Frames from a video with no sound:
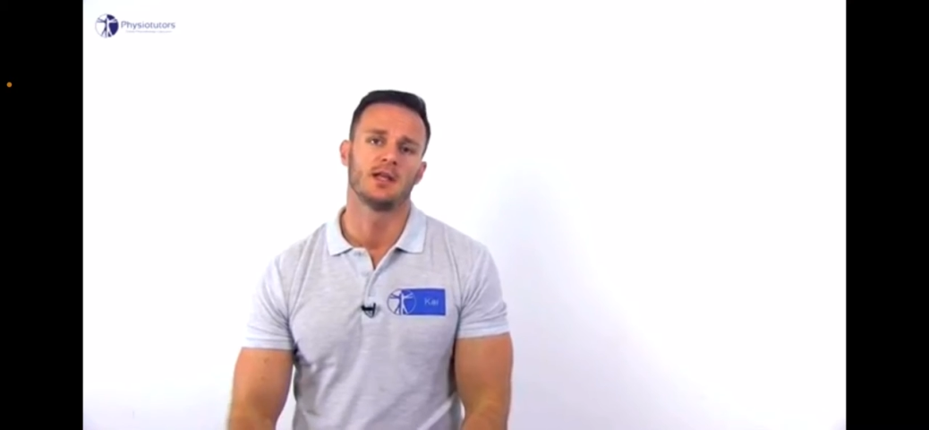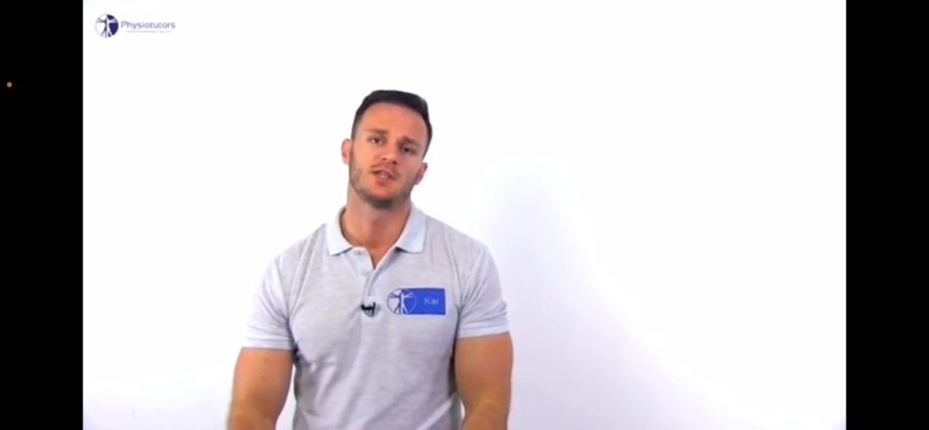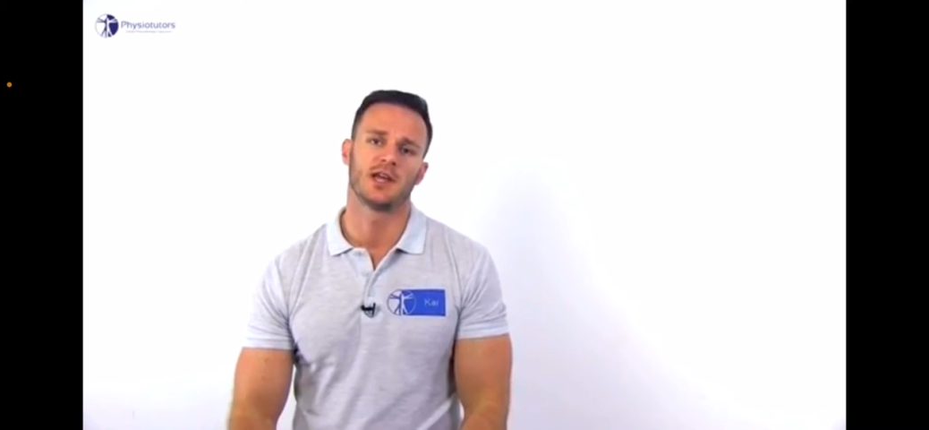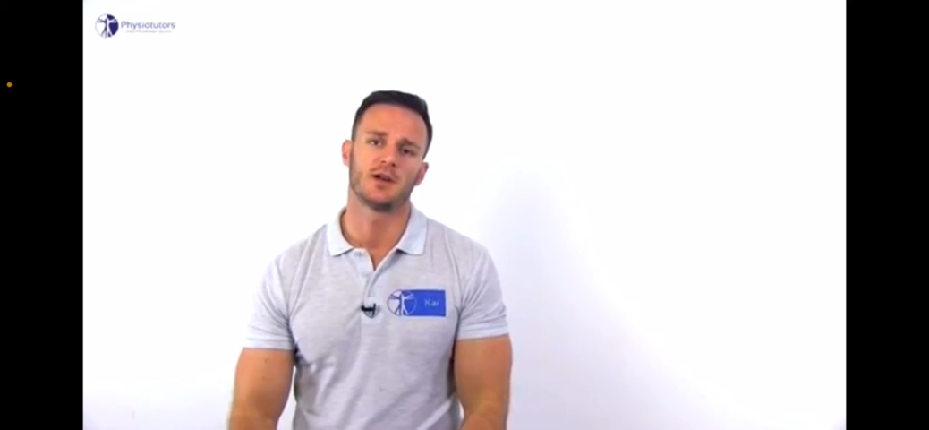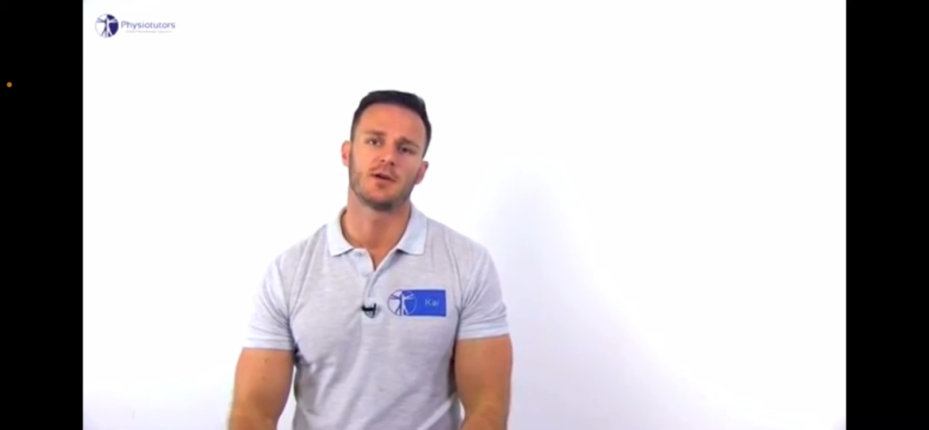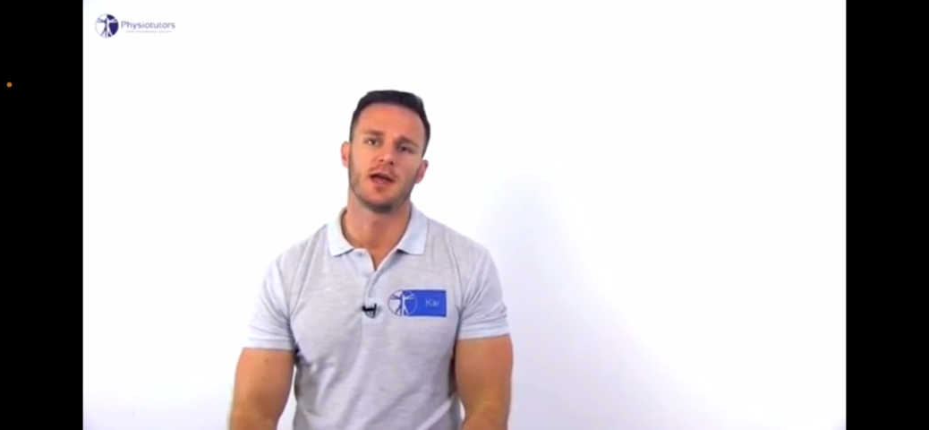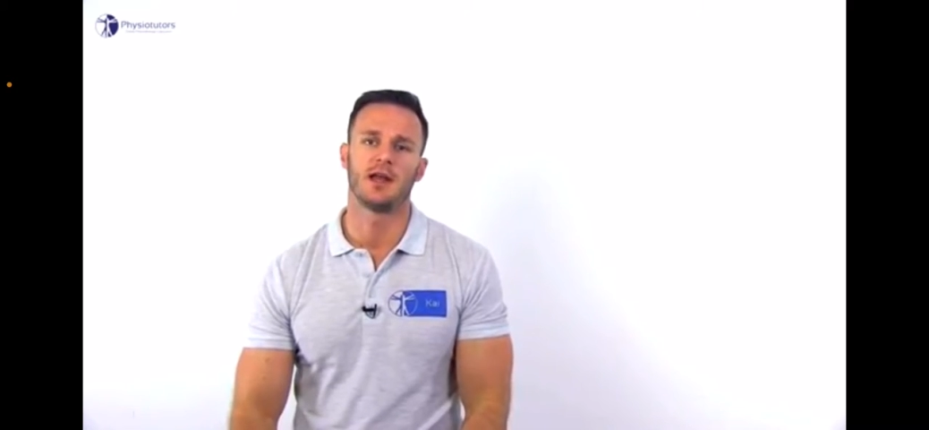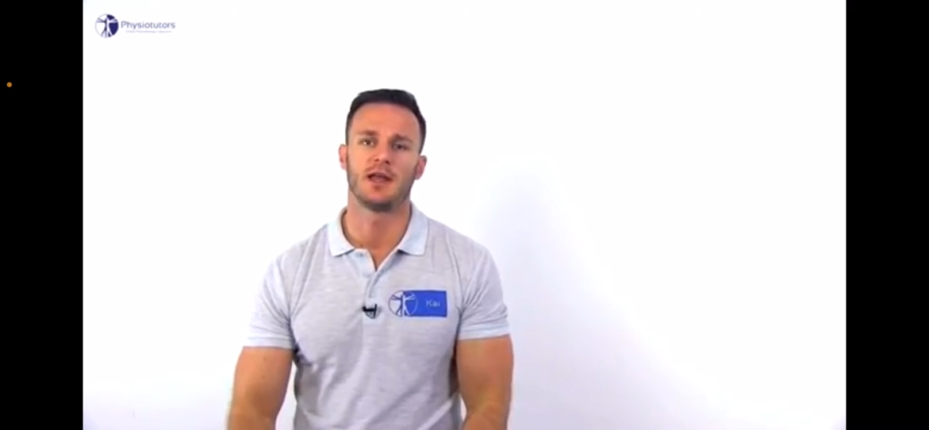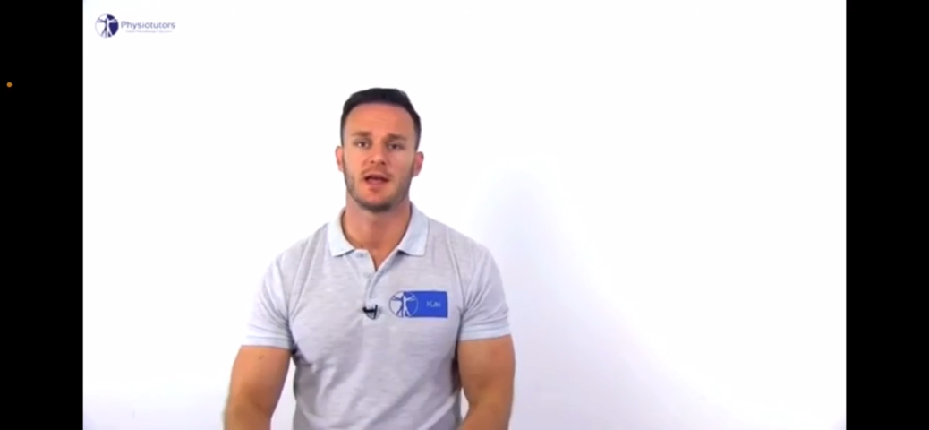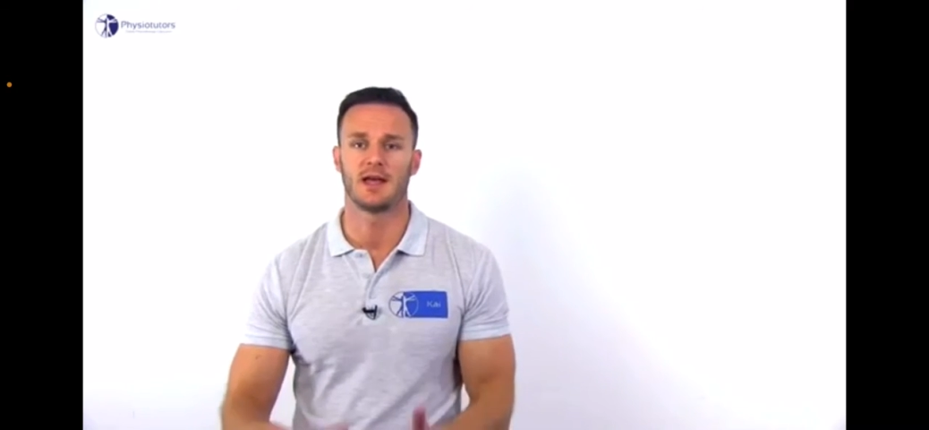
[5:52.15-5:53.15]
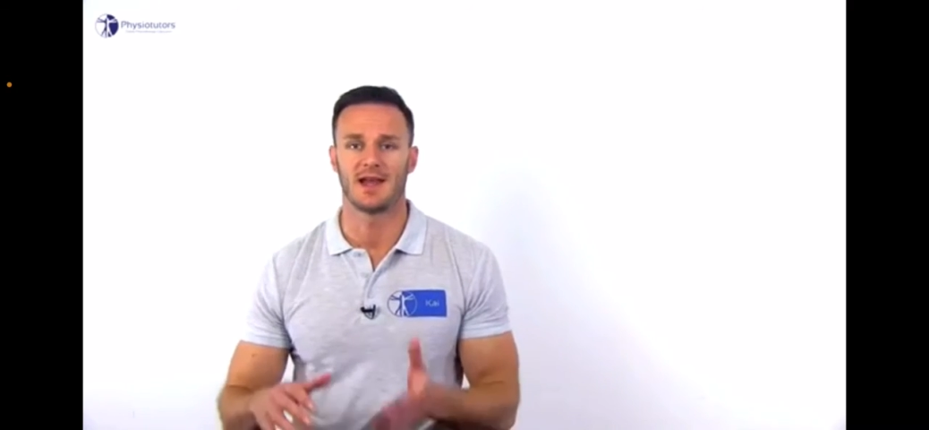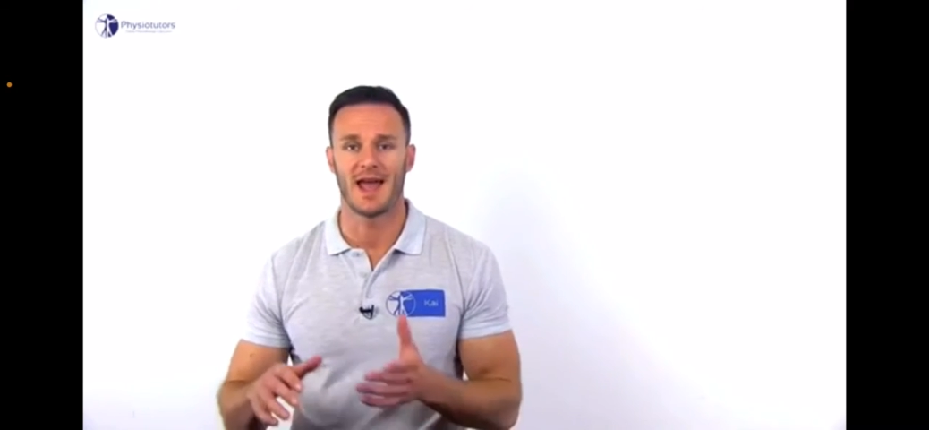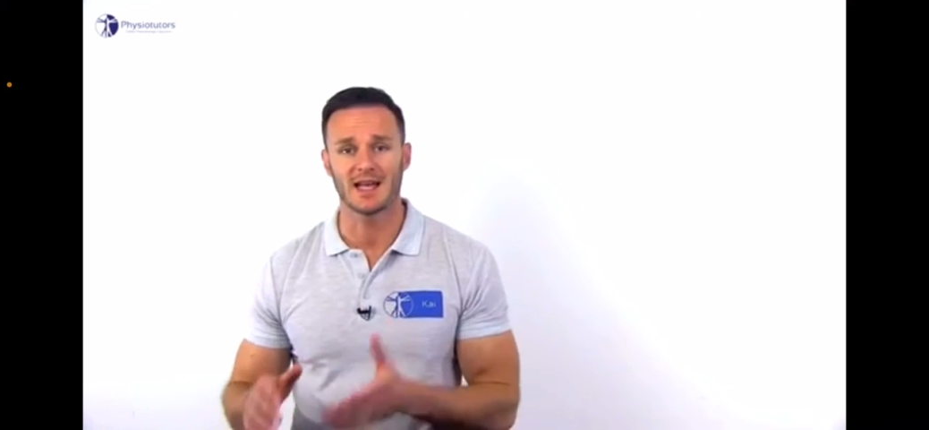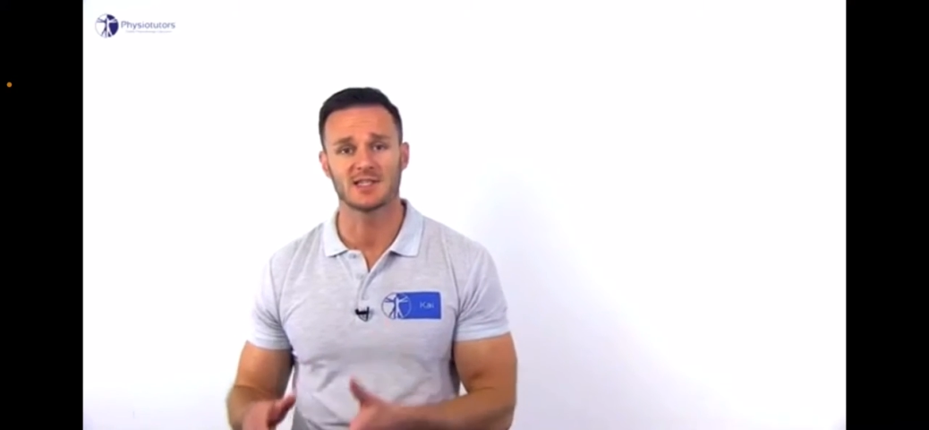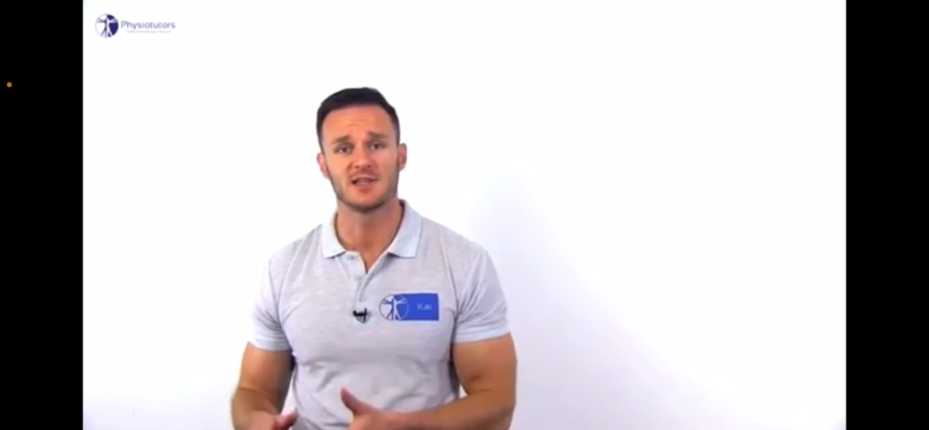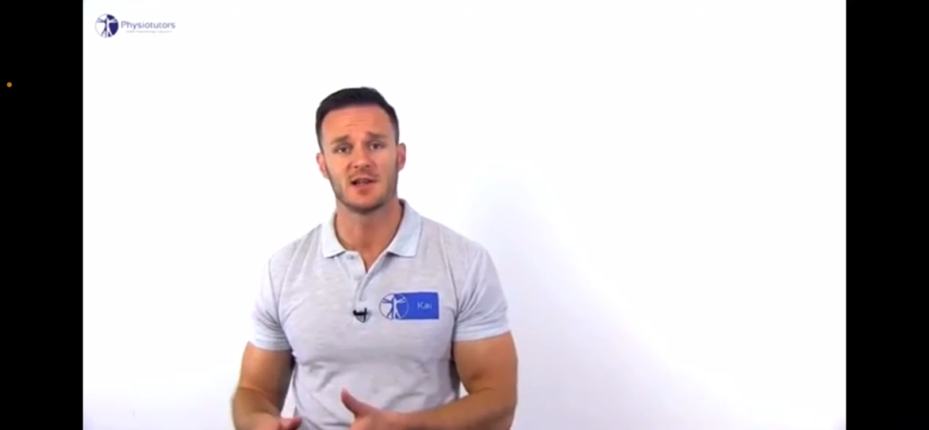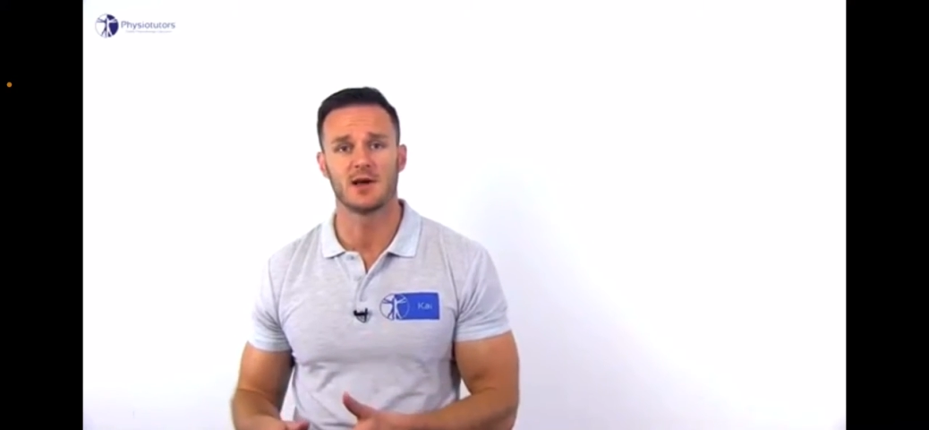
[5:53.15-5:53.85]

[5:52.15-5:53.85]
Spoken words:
generating an axial